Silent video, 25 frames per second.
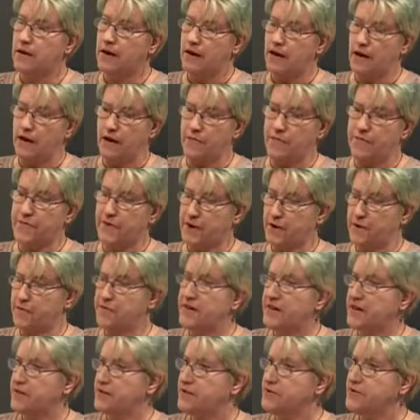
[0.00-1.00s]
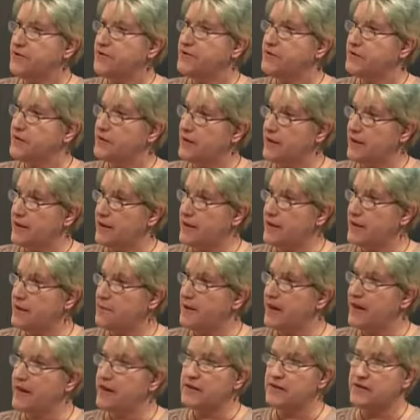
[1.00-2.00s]
firefighters,
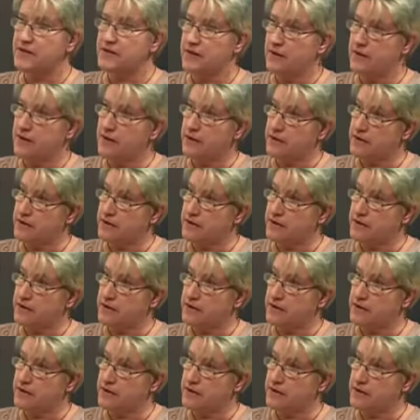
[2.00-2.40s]
EMS,